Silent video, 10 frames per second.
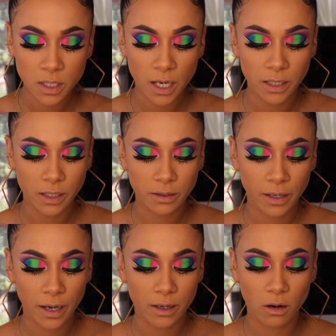Taking
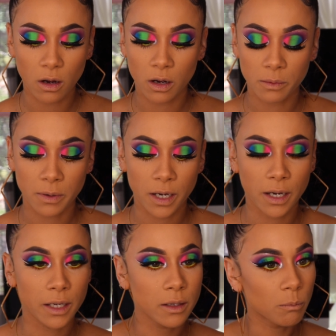that on
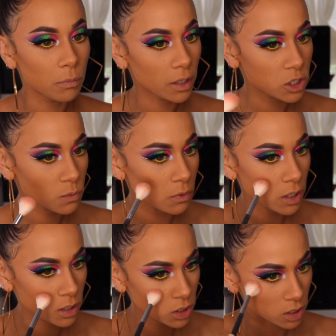my blush
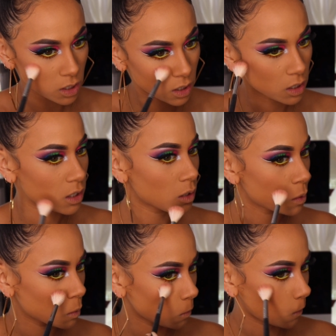brush and
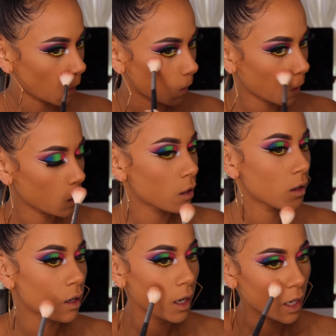
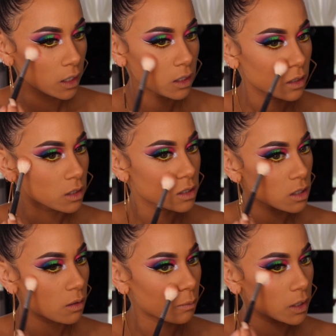adding this
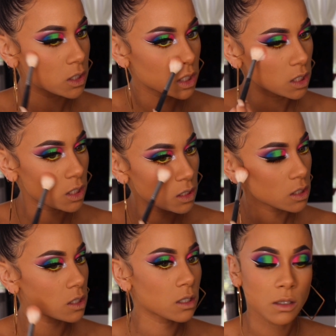on my
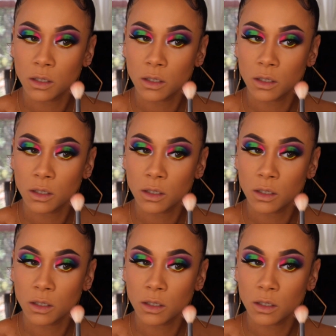cheeks.